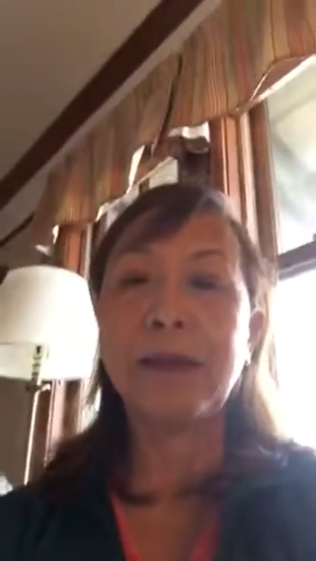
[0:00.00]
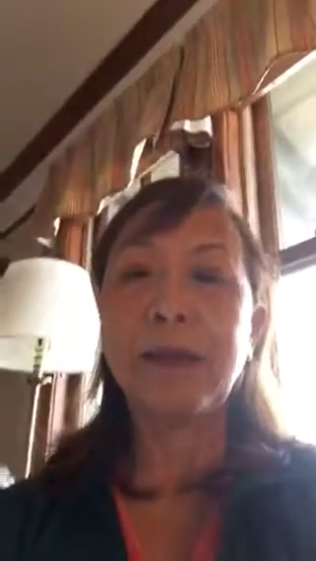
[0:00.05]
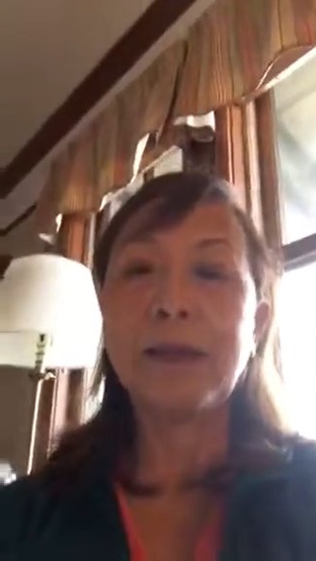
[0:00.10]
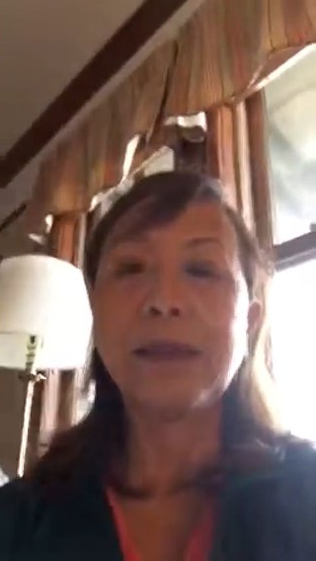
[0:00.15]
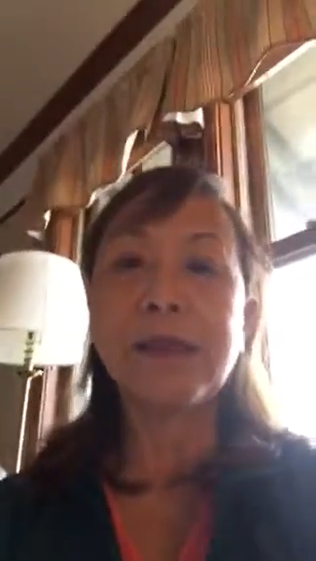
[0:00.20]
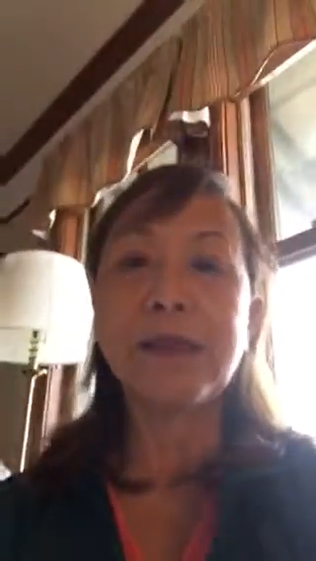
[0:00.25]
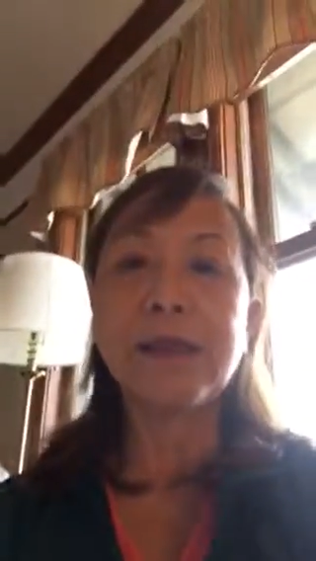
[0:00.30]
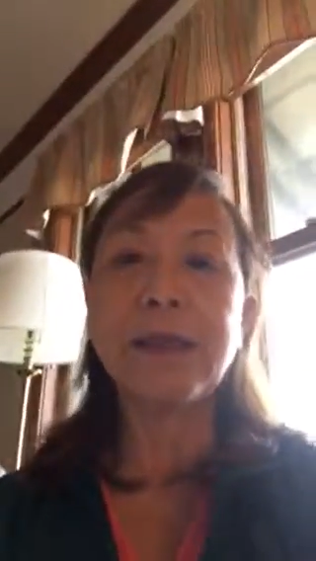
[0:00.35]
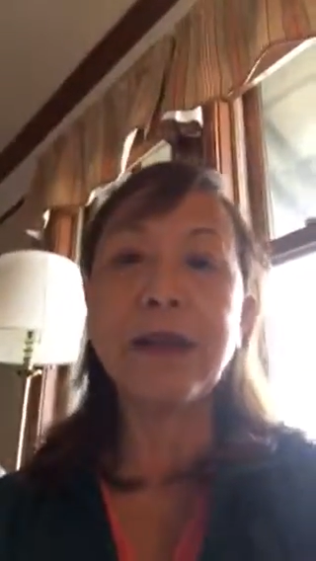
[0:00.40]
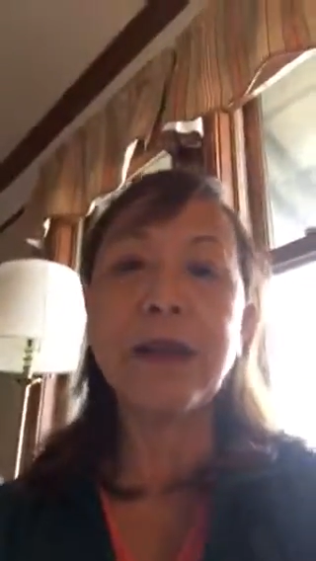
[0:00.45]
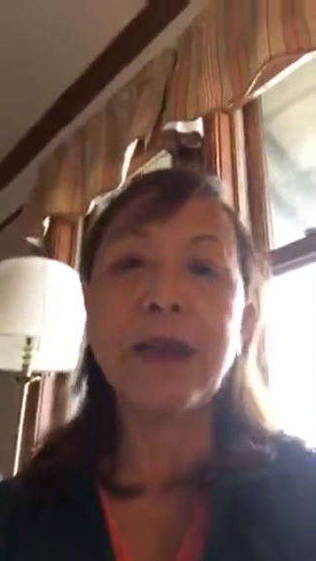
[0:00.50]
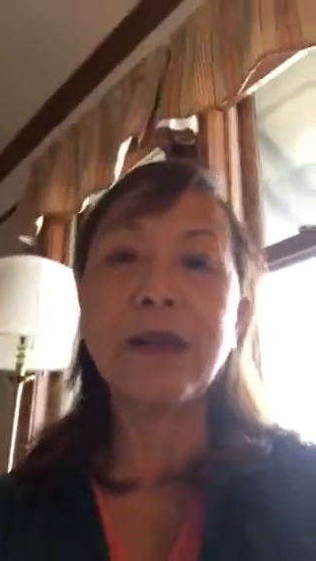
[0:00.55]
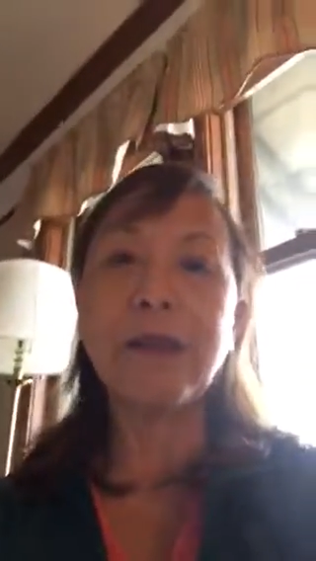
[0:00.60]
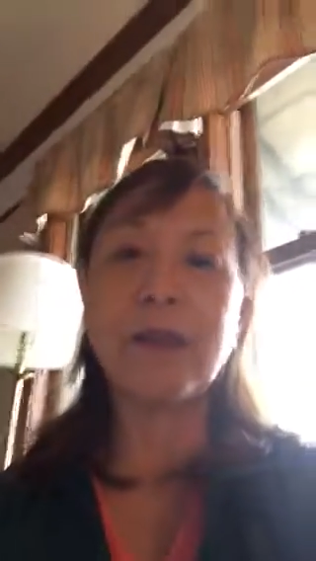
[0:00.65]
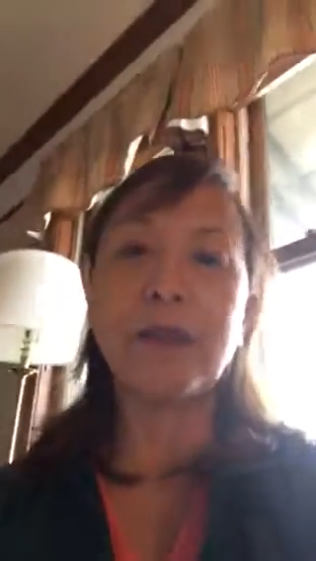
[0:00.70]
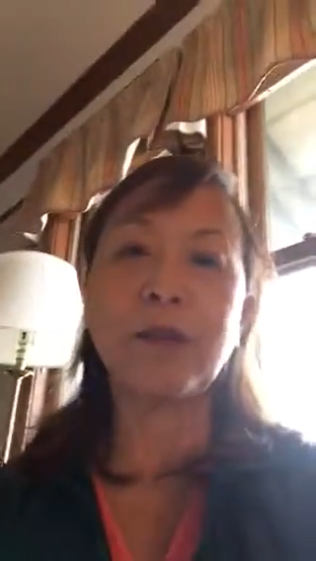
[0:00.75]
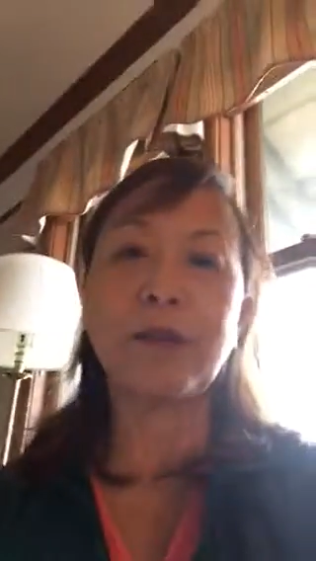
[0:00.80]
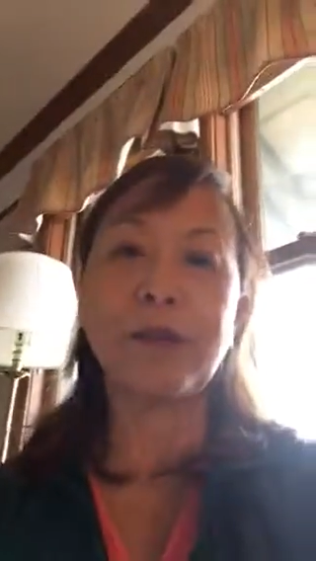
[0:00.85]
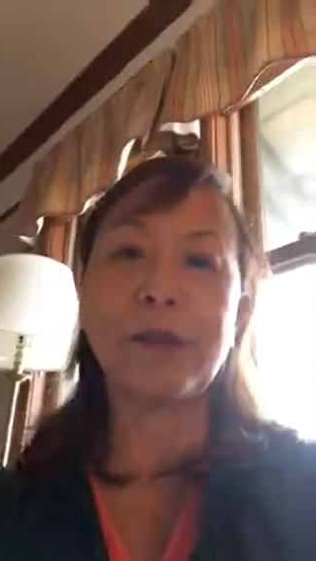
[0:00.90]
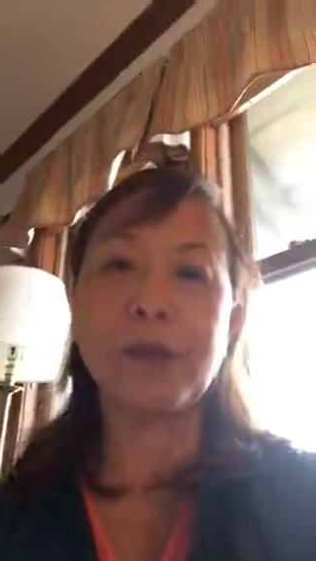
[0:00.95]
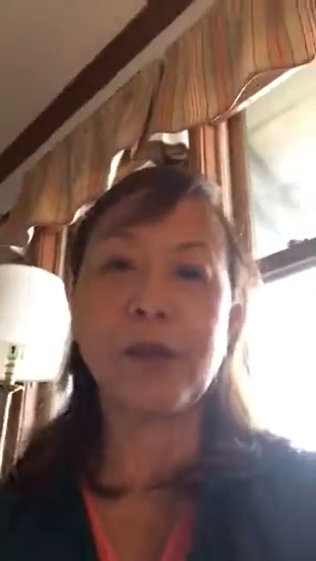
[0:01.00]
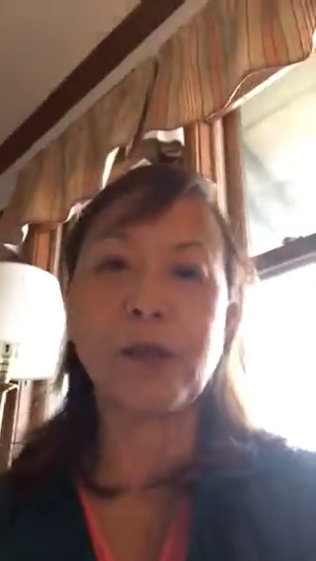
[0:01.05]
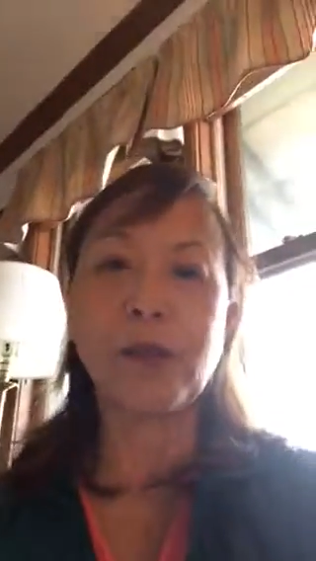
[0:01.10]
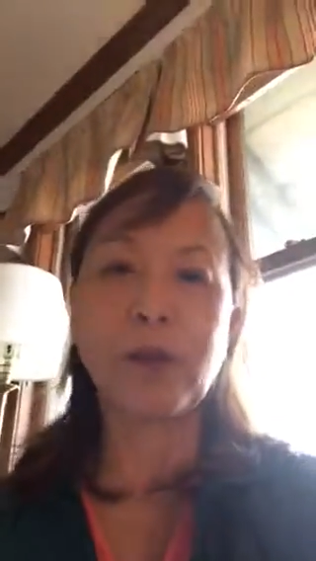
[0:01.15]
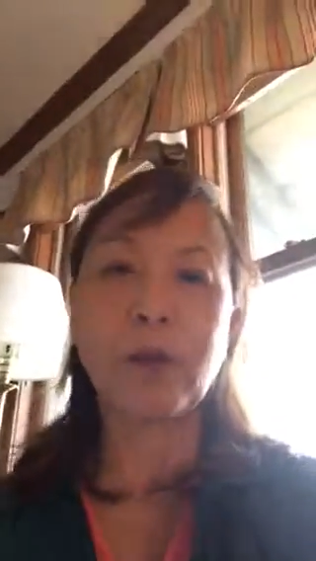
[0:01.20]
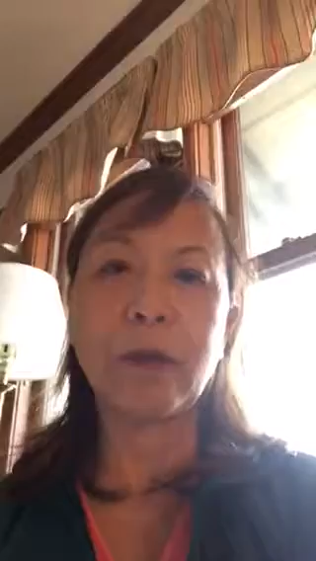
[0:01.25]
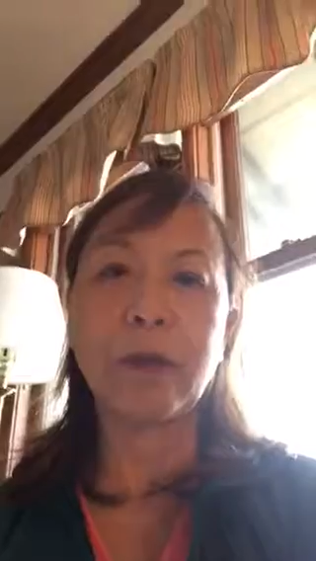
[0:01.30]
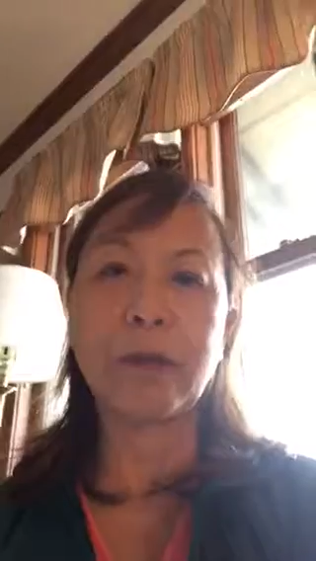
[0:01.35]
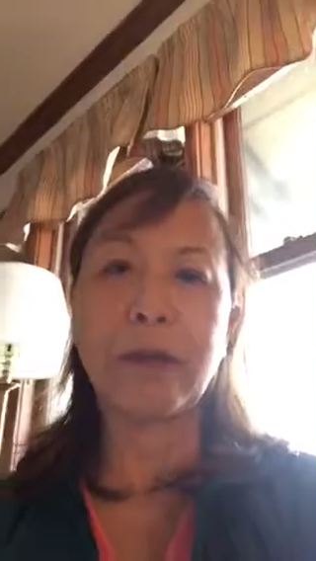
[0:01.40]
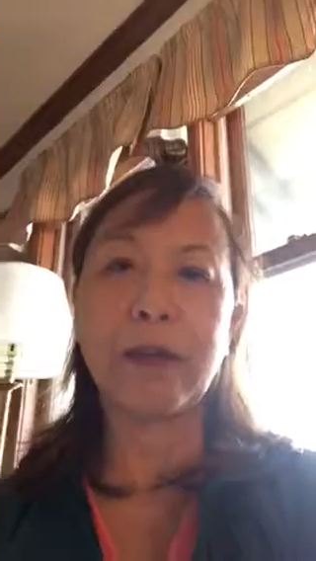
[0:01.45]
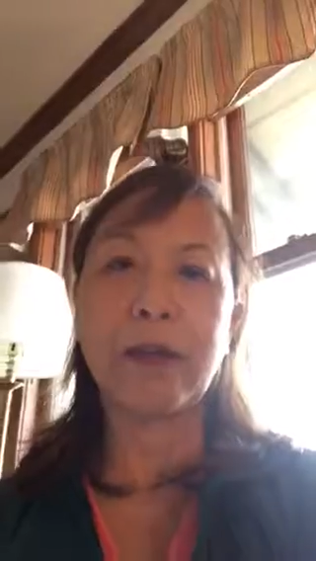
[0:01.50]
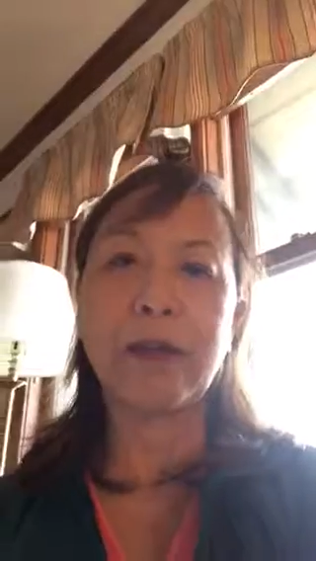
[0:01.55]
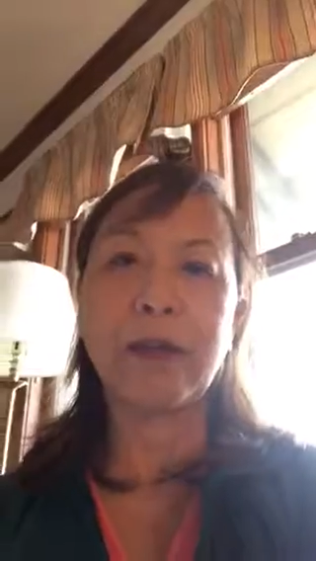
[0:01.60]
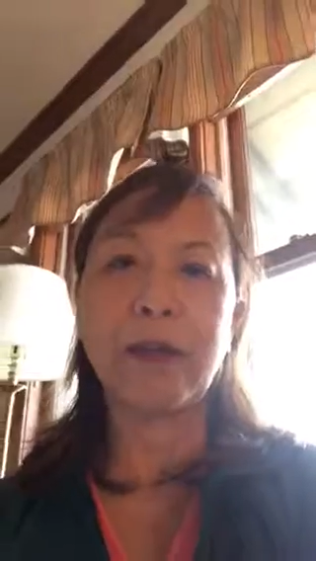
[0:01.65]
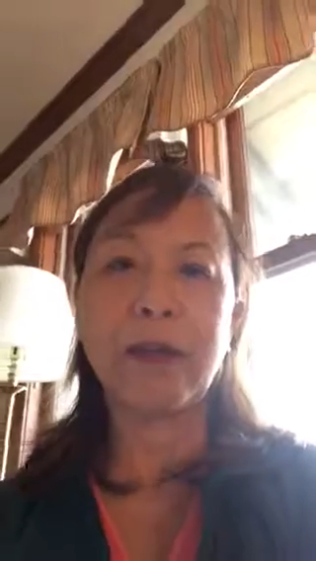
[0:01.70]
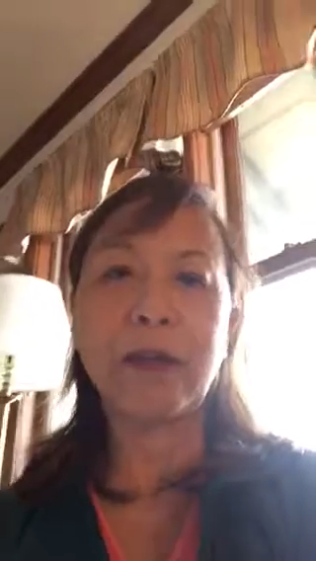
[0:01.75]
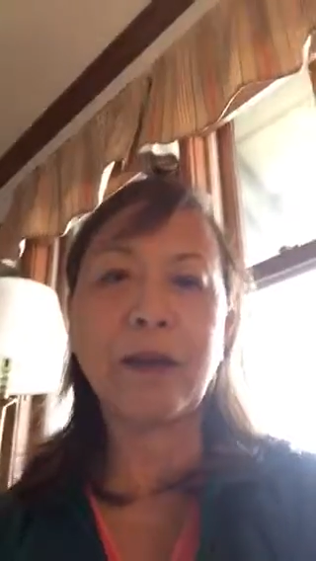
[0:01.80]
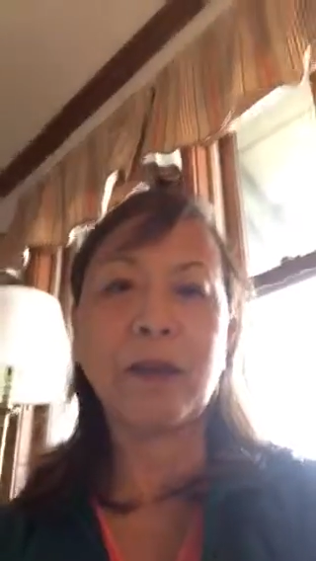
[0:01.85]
That's the end of the story.